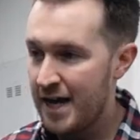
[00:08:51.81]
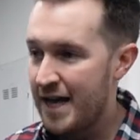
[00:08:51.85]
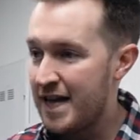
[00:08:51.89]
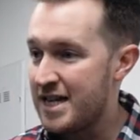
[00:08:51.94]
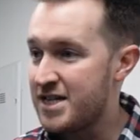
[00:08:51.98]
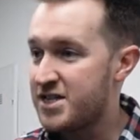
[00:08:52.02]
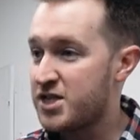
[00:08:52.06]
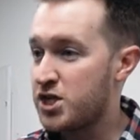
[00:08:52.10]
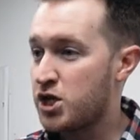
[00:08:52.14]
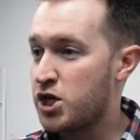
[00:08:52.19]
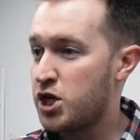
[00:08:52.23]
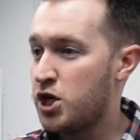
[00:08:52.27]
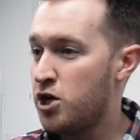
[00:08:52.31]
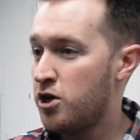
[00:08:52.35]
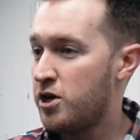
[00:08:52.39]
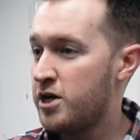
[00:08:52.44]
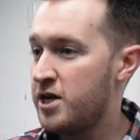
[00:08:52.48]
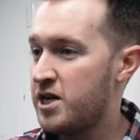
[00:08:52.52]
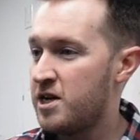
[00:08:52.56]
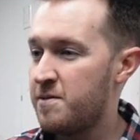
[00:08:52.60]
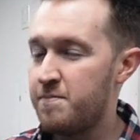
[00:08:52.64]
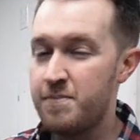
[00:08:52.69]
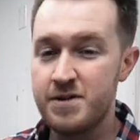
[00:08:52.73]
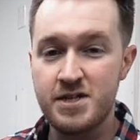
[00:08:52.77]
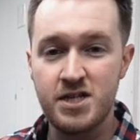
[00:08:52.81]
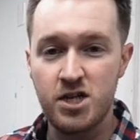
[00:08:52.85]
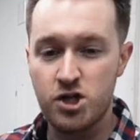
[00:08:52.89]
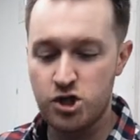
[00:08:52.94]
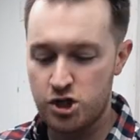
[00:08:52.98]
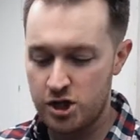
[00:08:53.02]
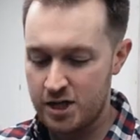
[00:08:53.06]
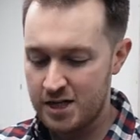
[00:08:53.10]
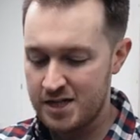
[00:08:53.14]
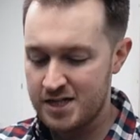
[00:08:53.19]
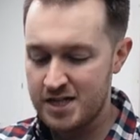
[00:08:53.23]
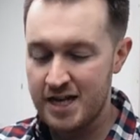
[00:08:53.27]
and secure it into
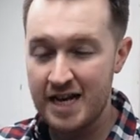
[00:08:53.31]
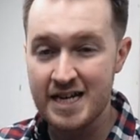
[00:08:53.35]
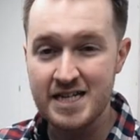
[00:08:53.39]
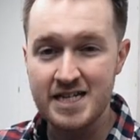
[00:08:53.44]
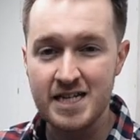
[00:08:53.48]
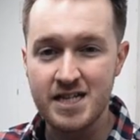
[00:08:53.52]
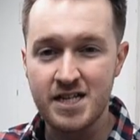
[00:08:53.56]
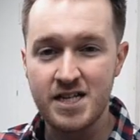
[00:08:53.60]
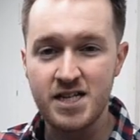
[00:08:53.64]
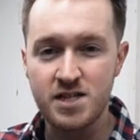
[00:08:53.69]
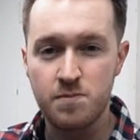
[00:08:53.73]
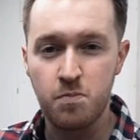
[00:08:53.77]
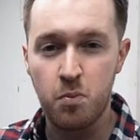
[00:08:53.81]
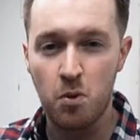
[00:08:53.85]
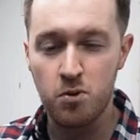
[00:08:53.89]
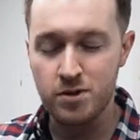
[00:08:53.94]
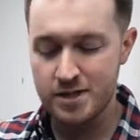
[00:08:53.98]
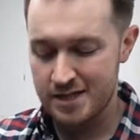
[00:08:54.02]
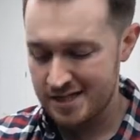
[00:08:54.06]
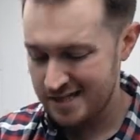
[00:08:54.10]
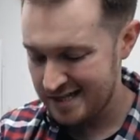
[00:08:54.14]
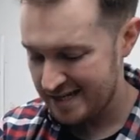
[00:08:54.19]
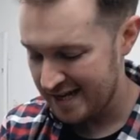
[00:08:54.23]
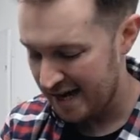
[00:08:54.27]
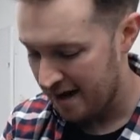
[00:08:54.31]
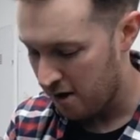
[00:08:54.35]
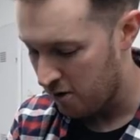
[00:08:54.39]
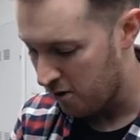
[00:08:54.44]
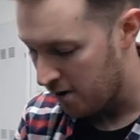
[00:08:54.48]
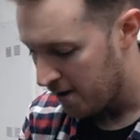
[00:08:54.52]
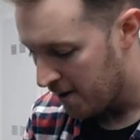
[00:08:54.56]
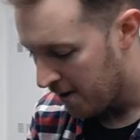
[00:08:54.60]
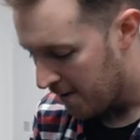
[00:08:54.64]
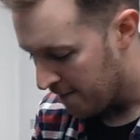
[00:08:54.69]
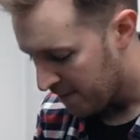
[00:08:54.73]
position, tighten these bolts down.